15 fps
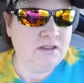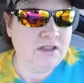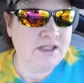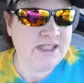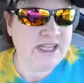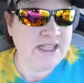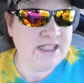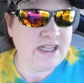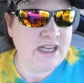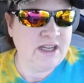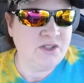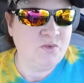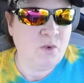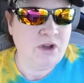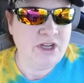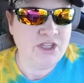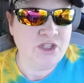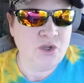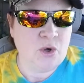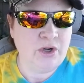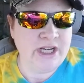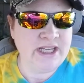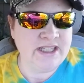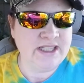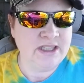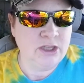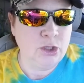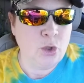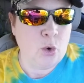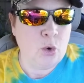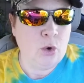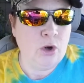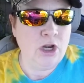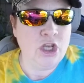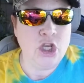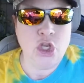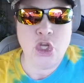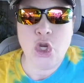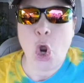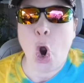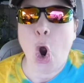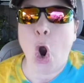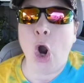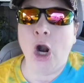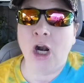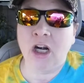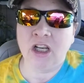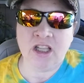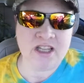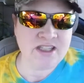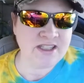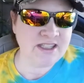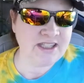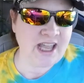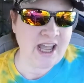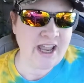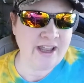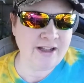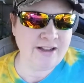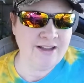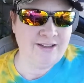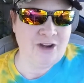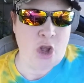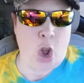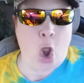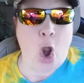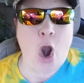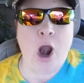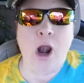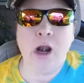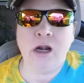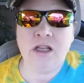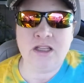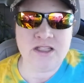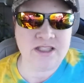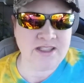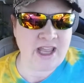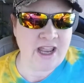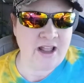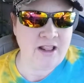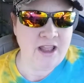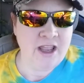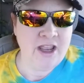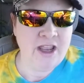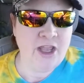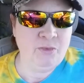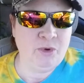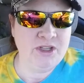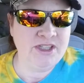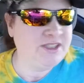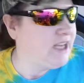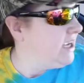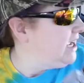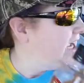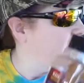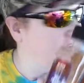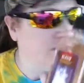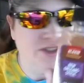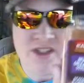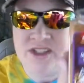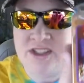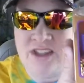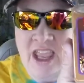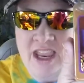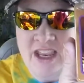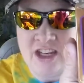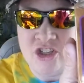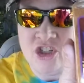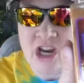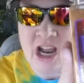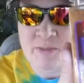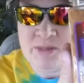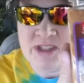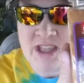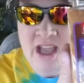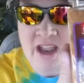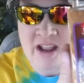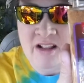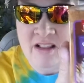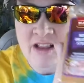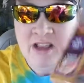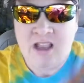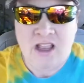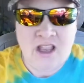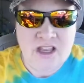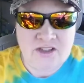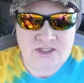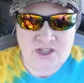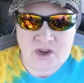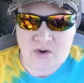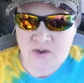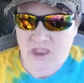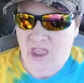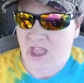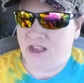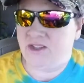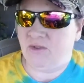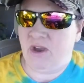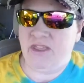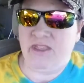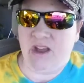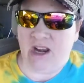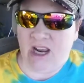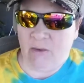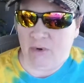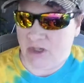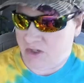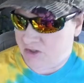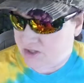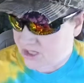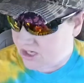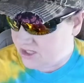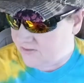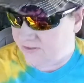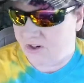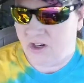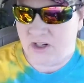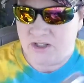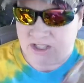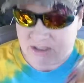seasonings. One is Noreen's, Nor, New Orleans style, New Orleans style, and one steakhouse steak and chop style. So yeah, so I thought I would use these for